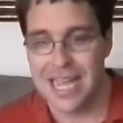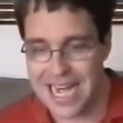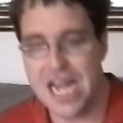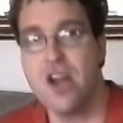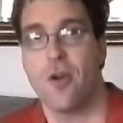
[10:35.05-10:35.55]

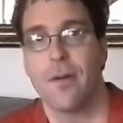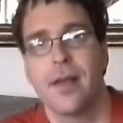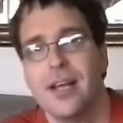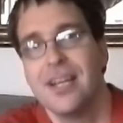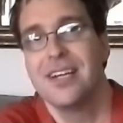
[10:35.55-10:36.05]
here,
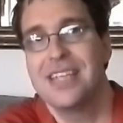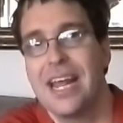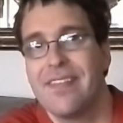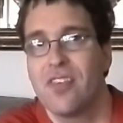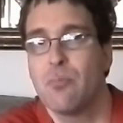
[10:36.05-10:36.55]

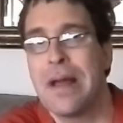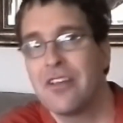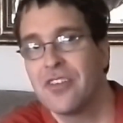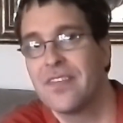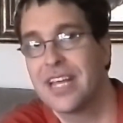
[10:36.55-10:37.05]
take this
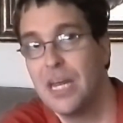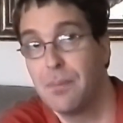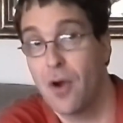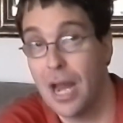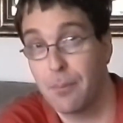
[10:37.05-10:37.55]
medicine to
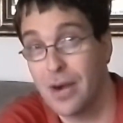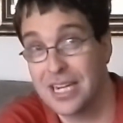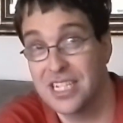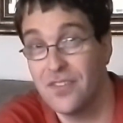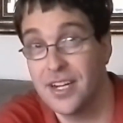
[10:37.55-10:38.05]
keep your
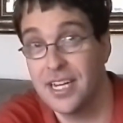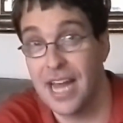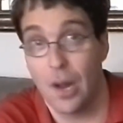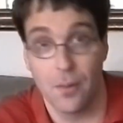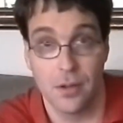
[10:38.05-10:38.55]
hyperactivity
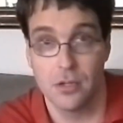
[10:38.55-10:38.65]
down.